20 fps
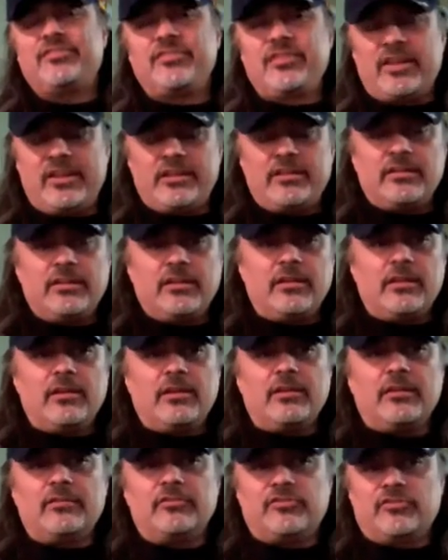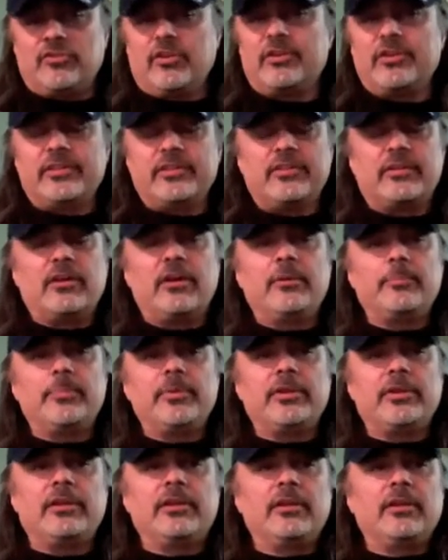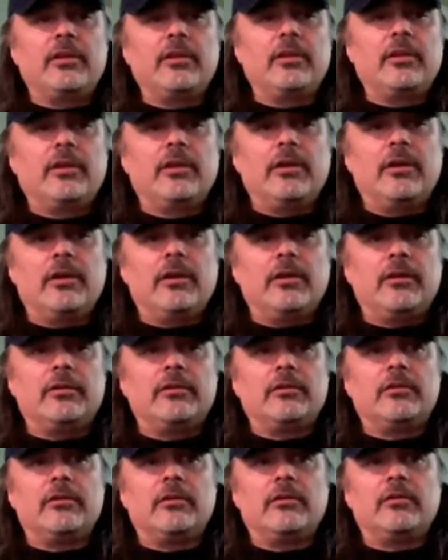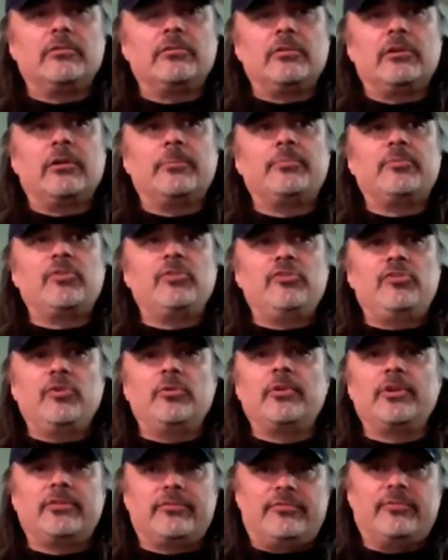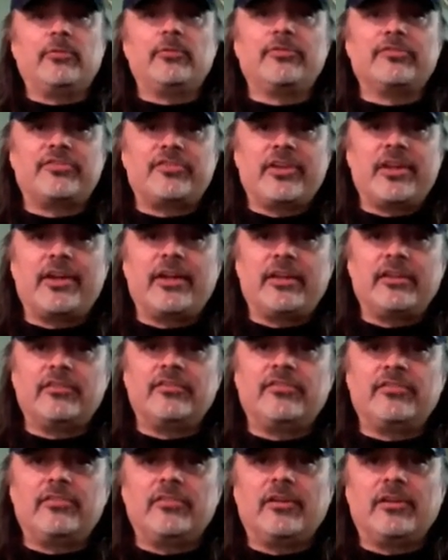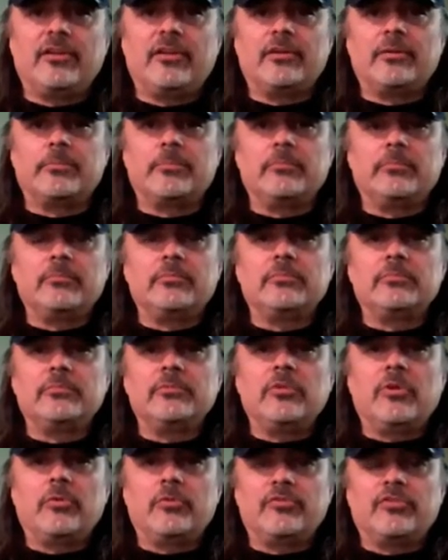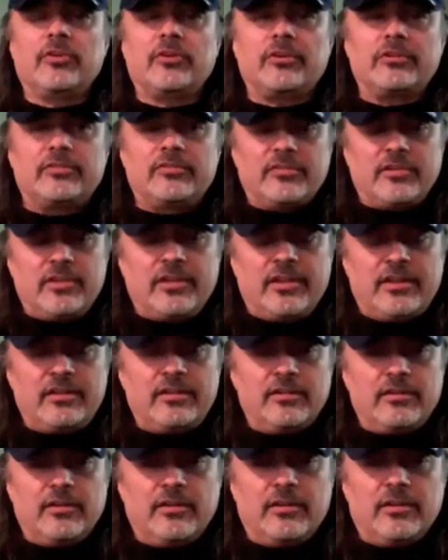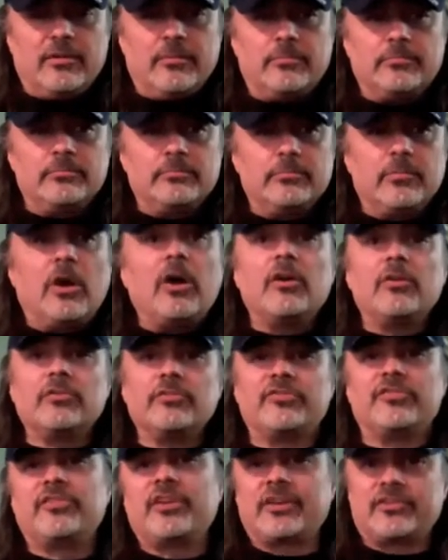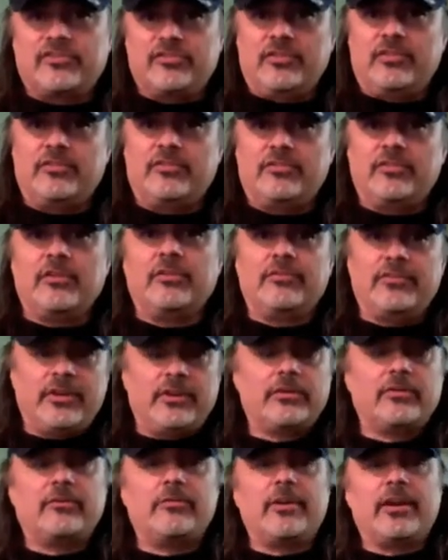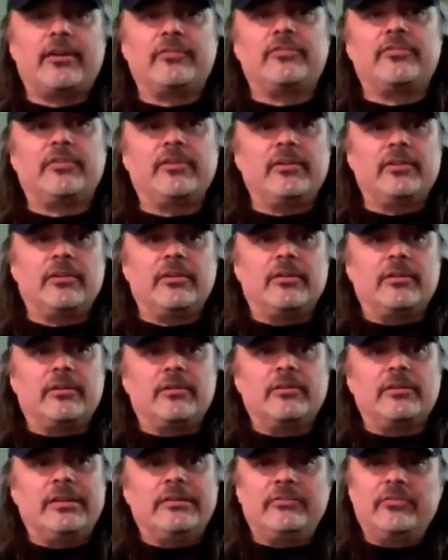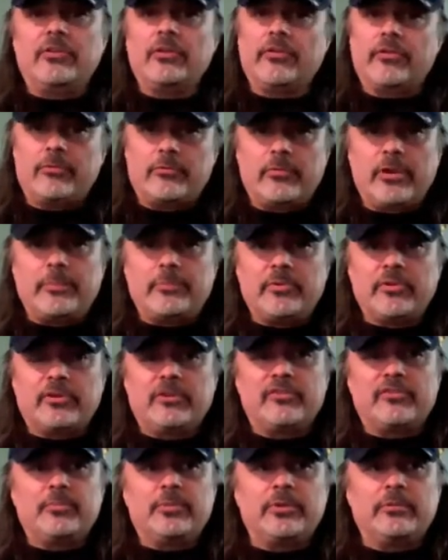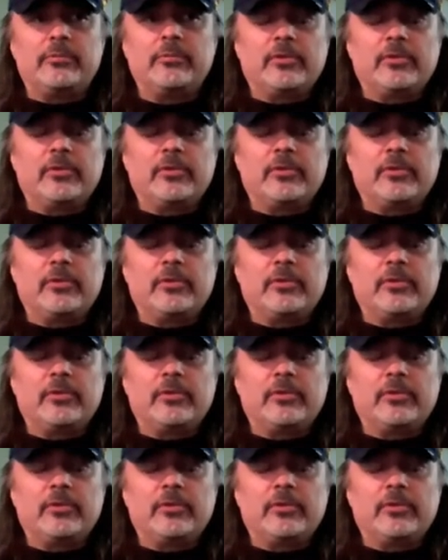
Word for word: then, uh, starting the company, uh, up to doing full-sized uh, nose art and uh, hull sections of aircraft, uh, even though they're replicas. But